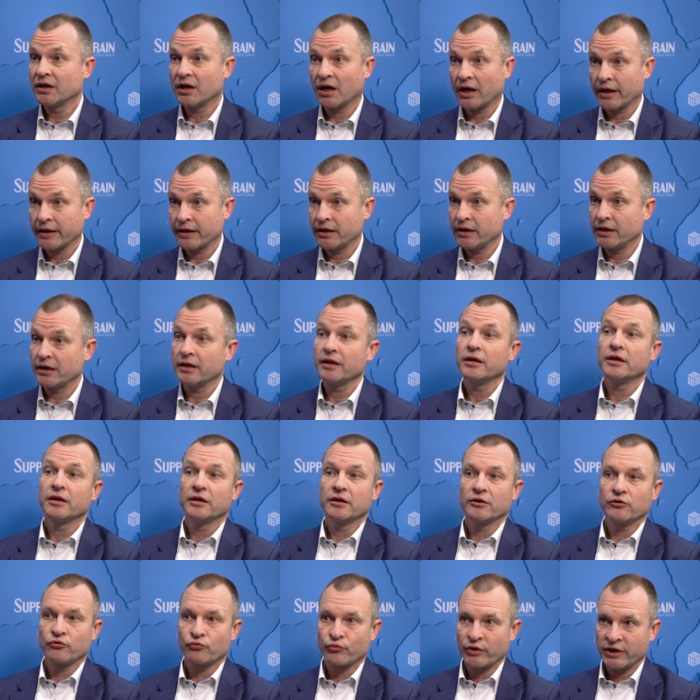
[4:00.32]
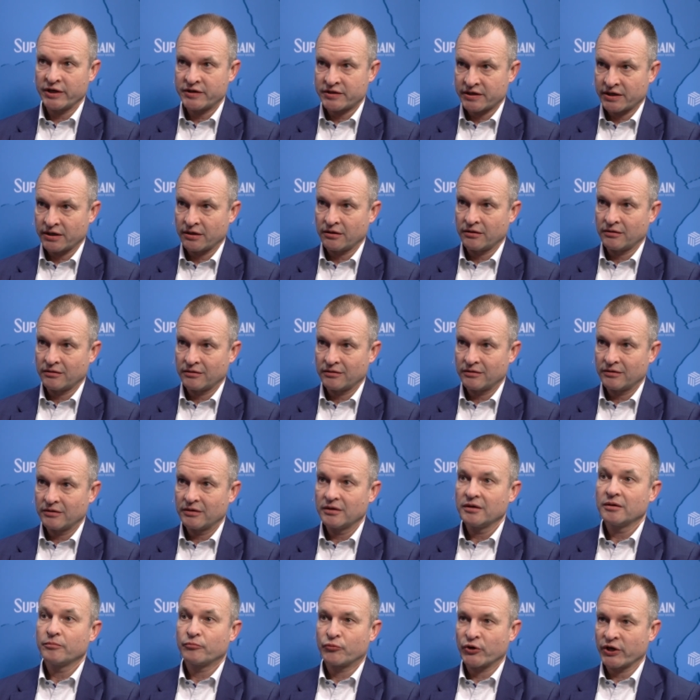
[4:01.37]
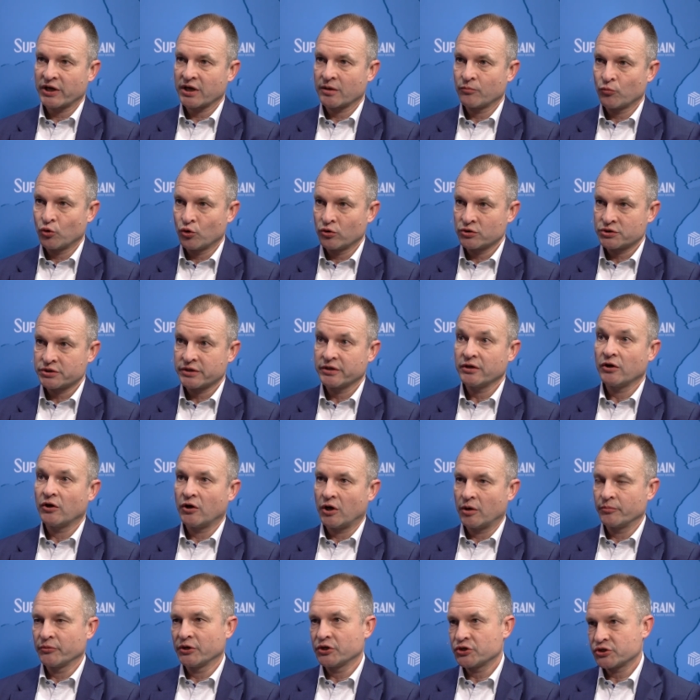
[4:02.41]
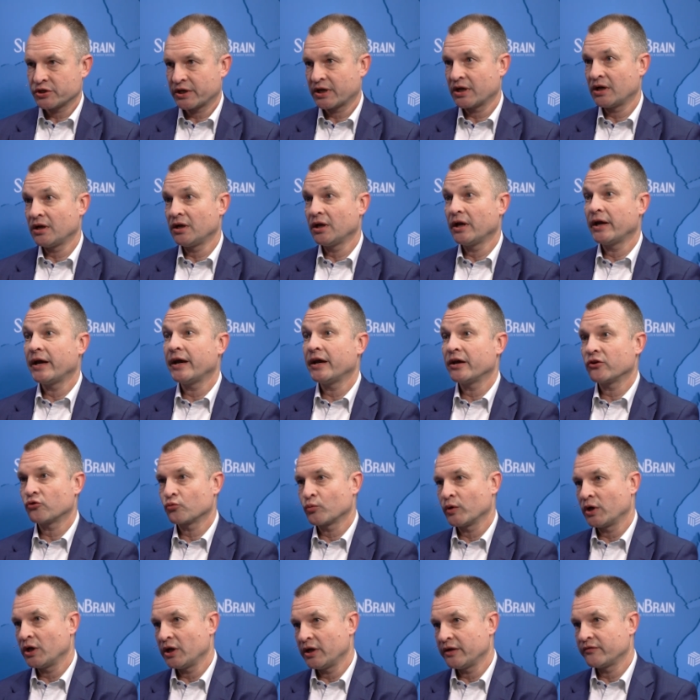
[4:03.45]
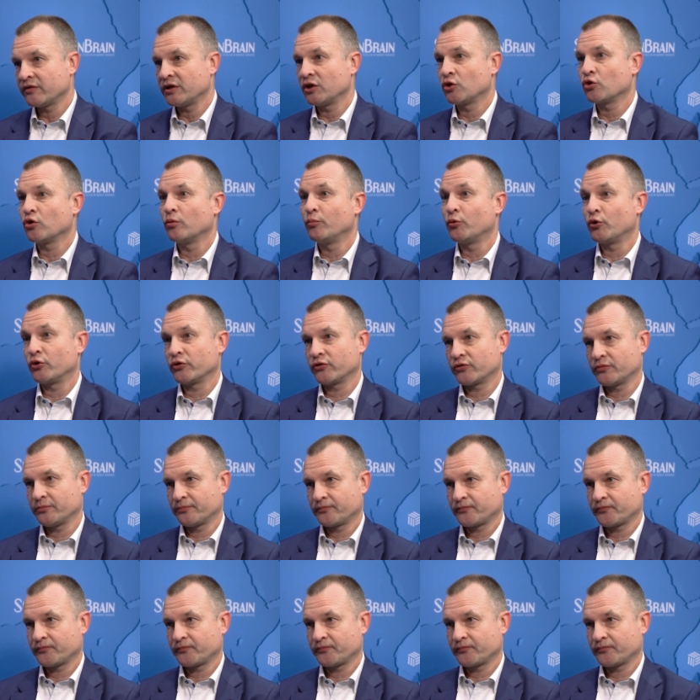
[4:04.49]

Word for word: that is retail, brick and mortar, omnichannel, as well as e-commerce.